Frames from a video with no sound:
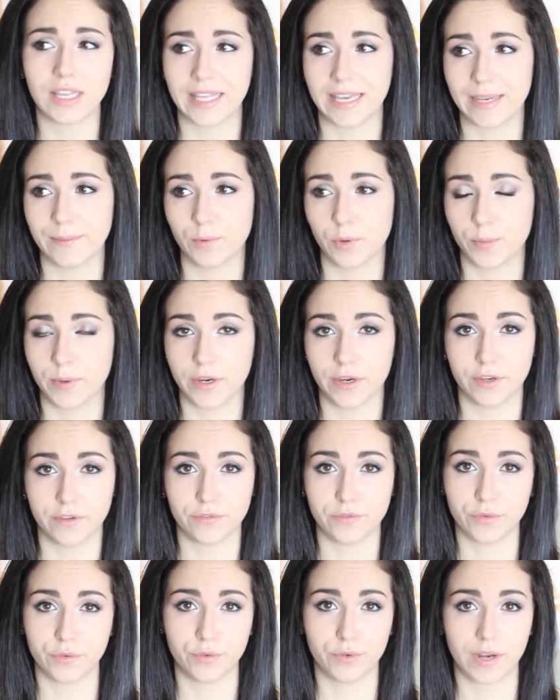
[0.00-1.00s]
like preparing
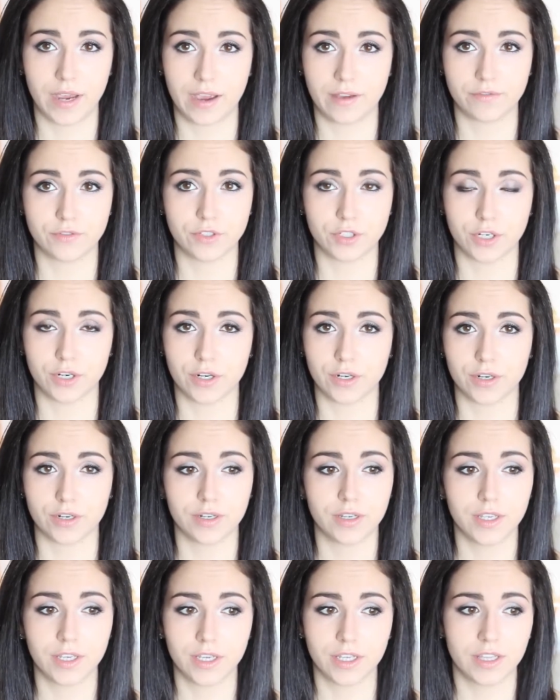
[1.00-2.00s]
food after
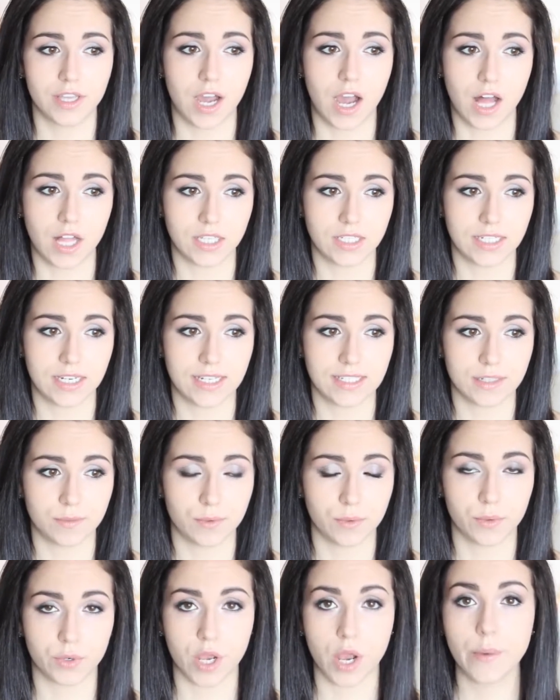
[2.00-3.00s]
the holidays, and
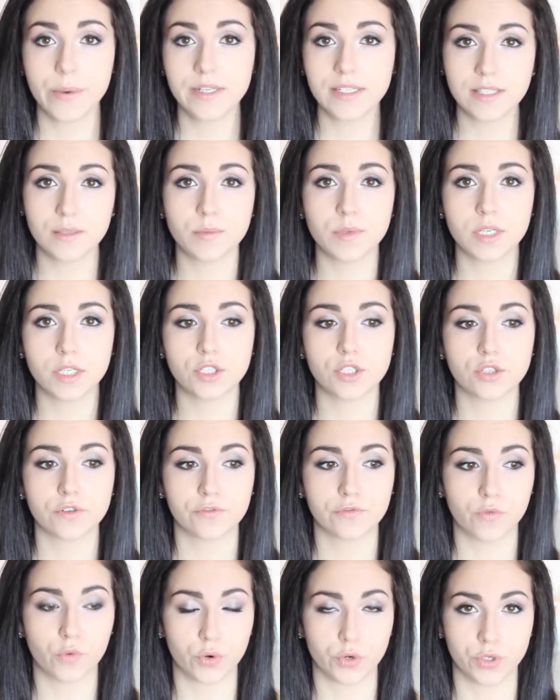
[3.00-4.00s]
we were going to the beach
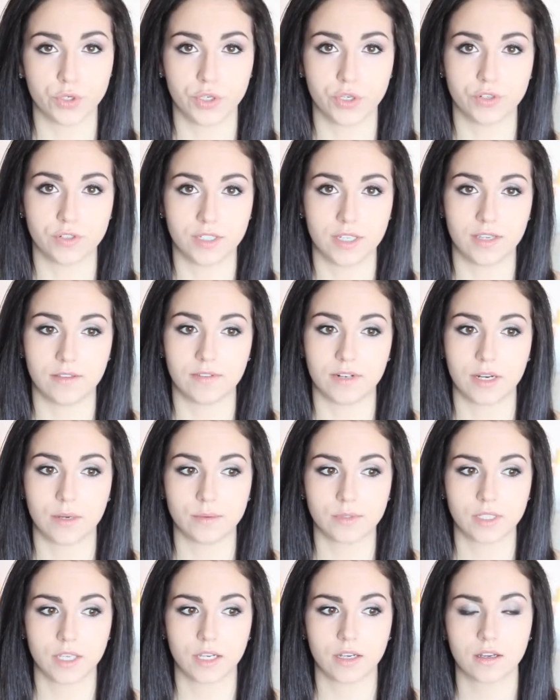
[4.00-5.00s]
for New Year's Eve, and I
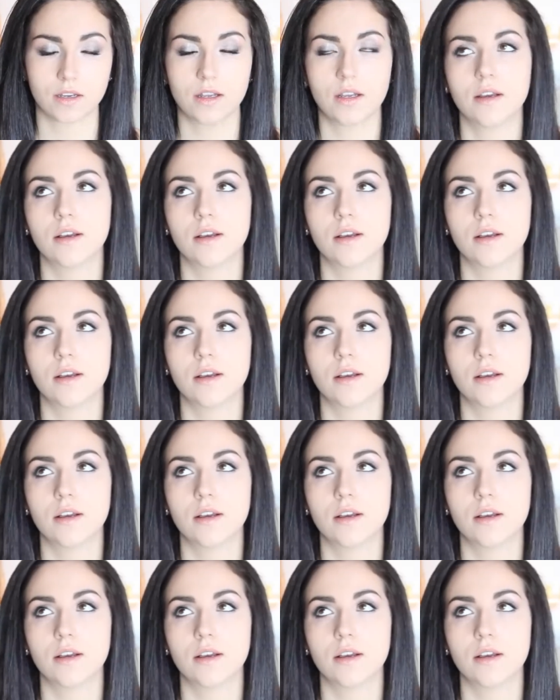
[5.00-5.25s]
was like,